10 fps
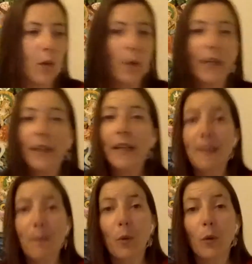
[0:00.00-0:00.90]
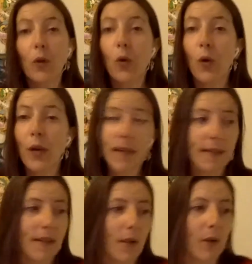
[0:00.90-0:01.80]
We can explore
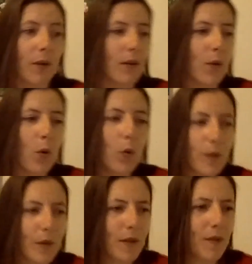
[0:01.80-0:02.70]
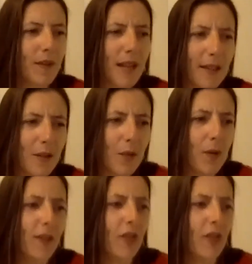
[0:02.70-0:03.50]
toys. So there's all sorts of sex toys.